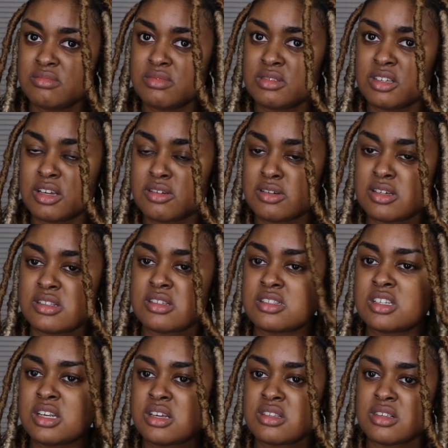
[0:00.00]
decrease the
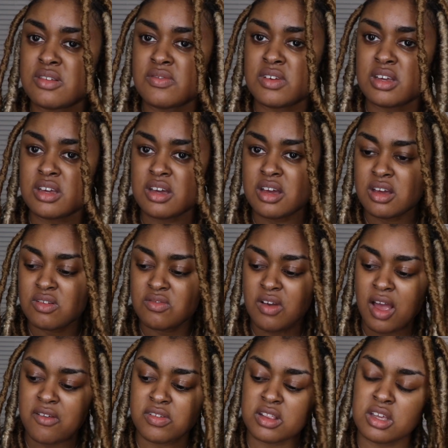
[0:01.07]
chance of it
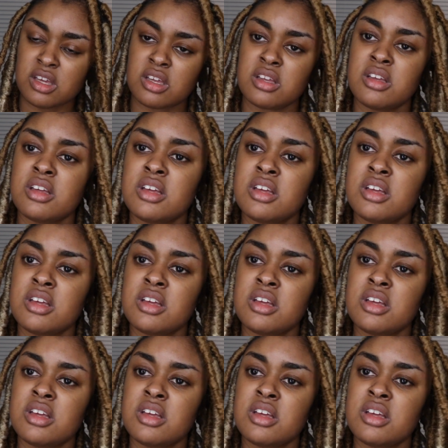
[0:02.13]
unraveling.